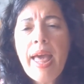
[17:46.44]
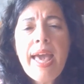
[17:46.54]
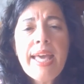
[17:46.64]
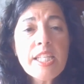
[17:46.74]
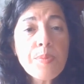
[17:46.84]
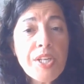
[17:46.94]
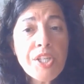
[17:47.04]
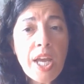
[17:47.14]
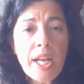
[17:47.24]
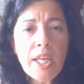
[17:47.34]

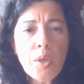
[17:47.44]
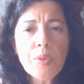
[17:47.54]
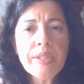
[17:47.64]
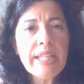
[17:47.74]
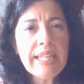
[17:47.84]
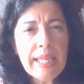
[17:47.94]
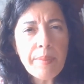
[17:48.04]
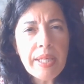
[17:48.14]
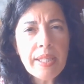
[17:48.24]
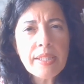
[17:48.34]
especially with the
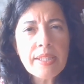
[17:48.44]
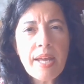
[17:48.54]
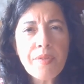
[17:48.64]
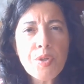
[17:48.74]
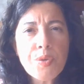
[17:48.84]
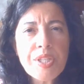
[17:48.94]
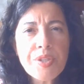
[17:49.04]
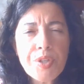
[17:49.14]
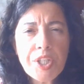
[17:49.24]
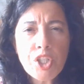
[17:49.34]
limits and the
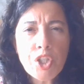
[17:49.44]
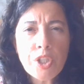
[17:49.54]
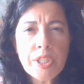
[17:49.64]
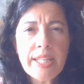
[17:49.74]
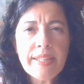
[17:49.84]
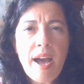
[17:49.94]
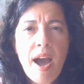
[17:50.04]
restrictions that